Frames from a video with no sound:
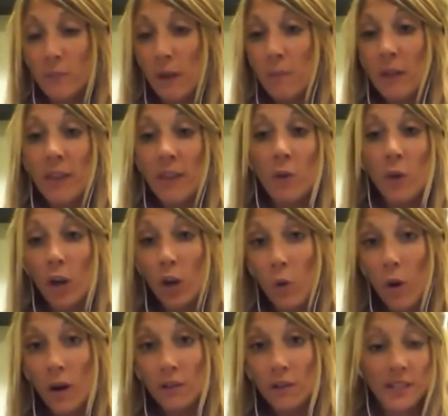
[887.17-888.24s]
Maybe they want
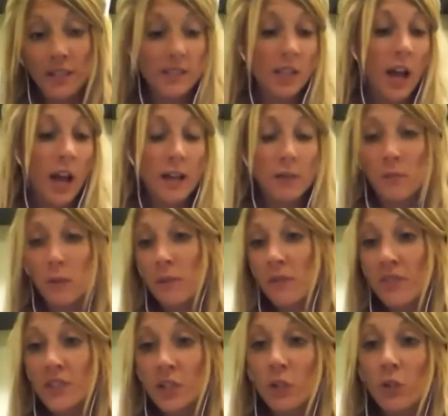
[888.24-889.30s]
quality time, maybe
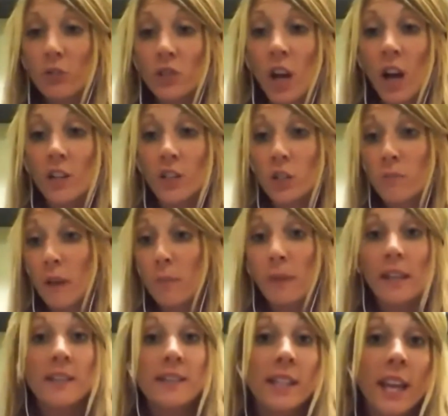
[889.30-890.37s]
physical touch,
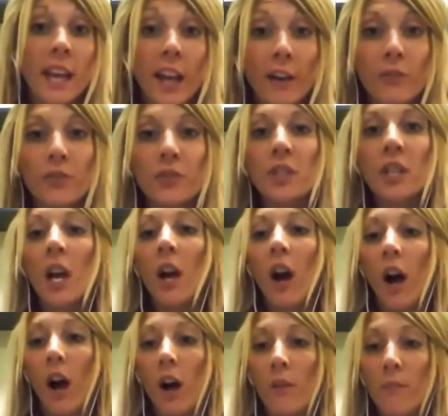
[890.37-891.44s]
maybe it's gifts,
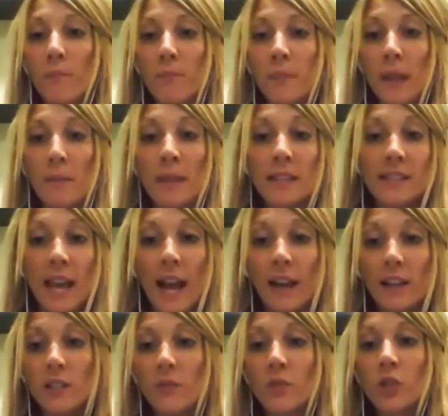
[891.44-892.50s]
maybe it's
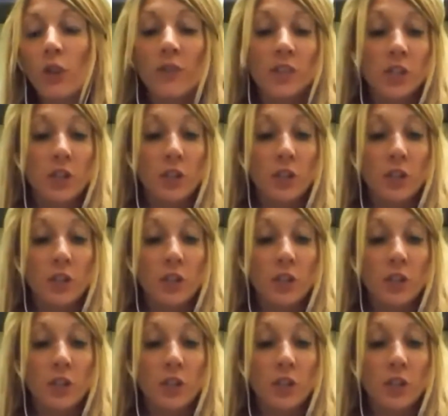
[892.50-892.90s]
acts of service.